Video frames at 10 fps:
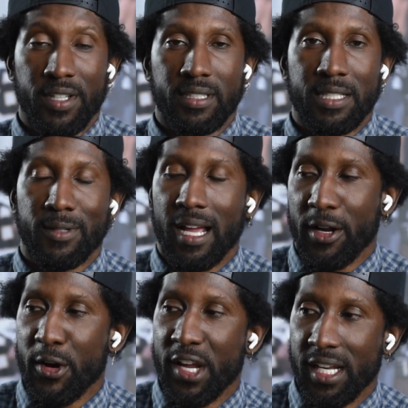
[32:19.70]
It seems like
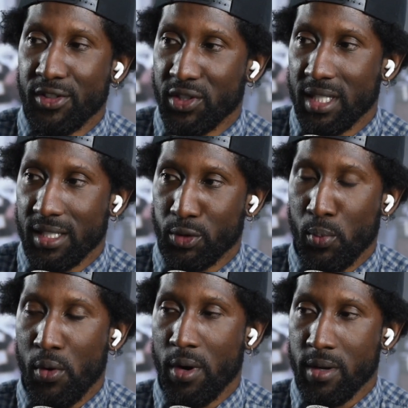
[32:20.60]
her energy is
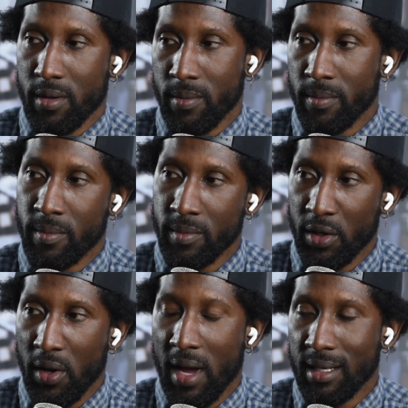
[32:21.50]
more,
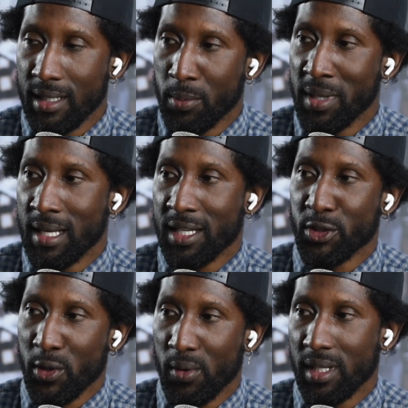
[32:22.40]
I need to be in
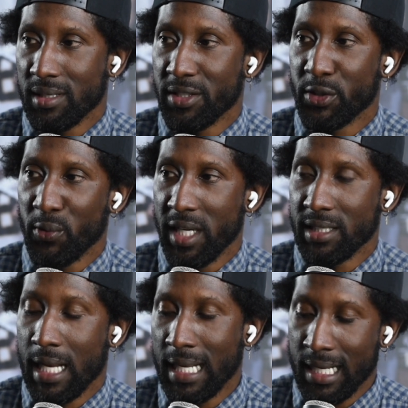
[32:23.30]
control of the
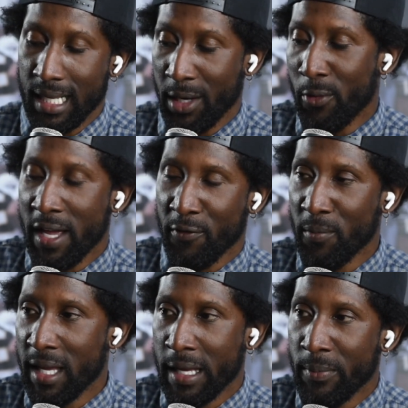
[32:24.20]
situation. I need to get away
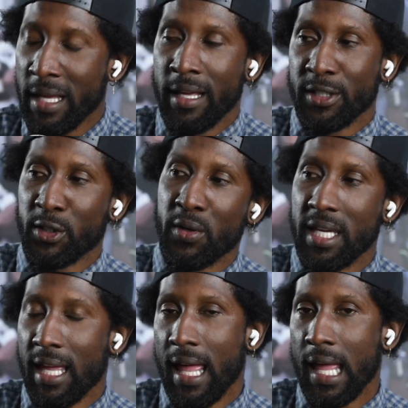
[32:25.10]
from him so
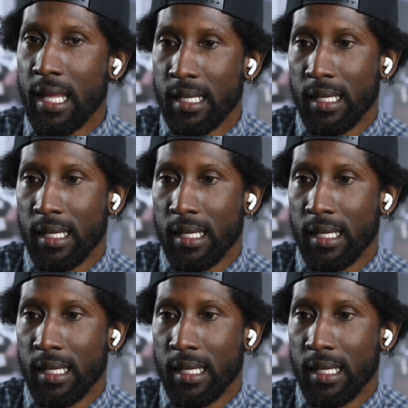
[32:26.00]
he can't.